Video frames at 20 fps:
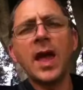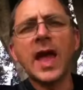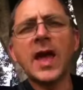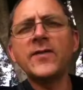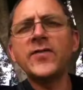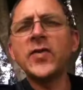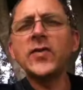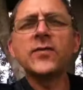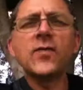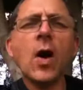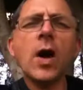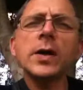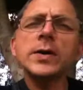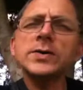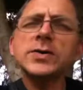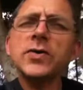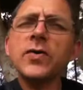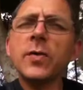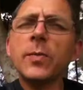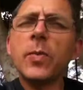if you've
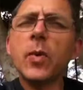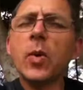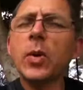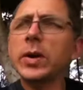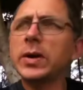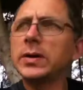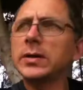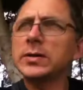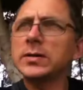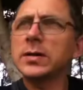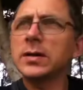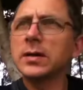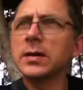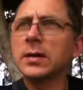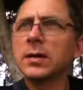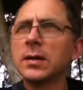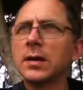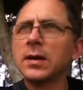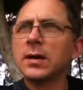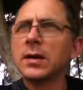gotten to the point
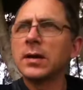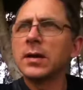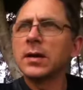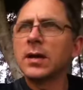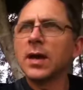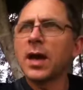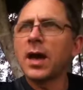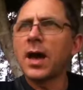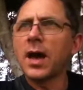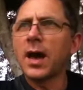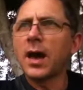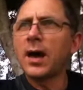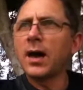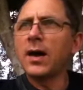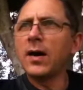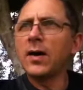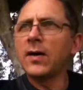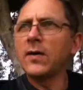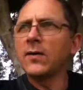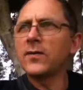
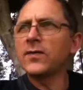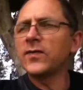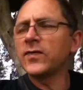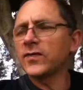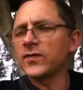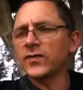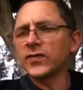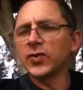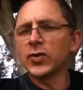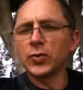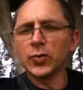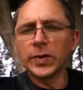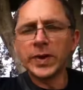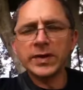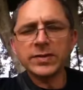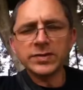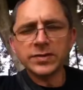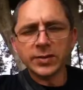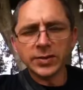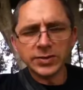of your
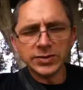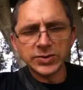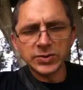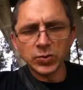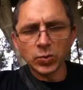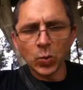research